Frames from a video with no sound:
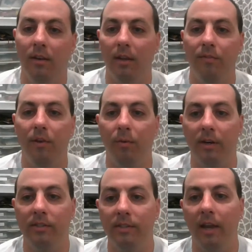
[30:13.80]
if you are
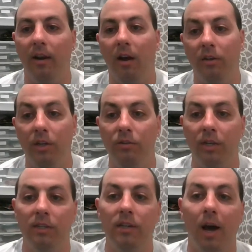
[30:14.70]
set on
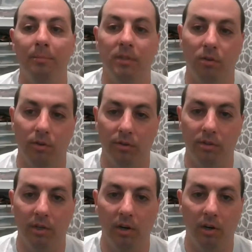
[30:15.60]
using topsoils
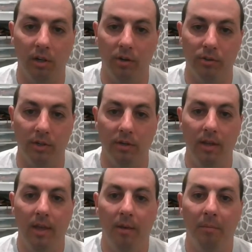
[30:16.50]
in your enclosure,
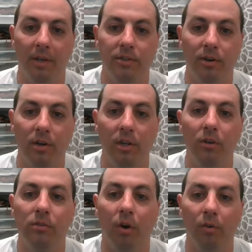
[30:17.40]
make sure to
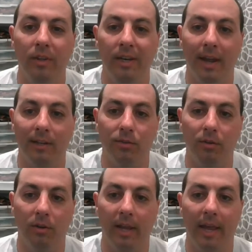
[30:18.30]
use only natural
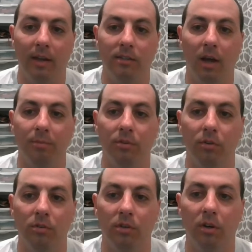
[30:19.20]
organic
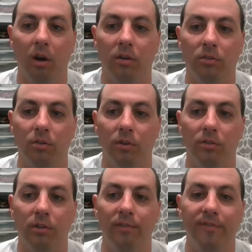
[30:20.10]
topsoils or garden
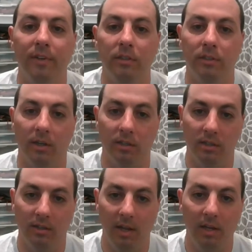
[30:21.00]
soils or fill dirt,
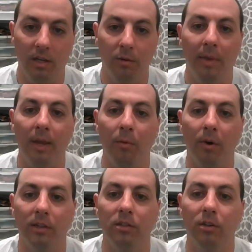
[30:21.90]
and you may
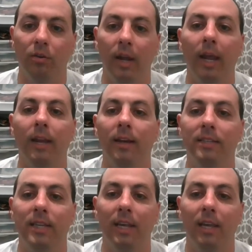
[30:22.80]
want to create a
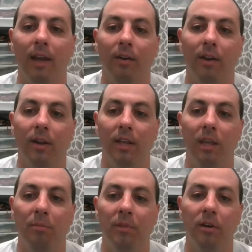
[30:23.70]
digging area to
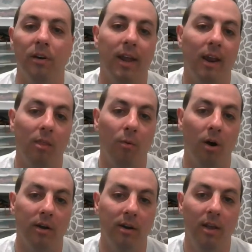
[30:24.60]
keep the dirt out of the
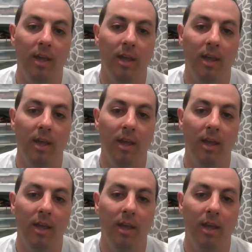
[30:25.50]
water.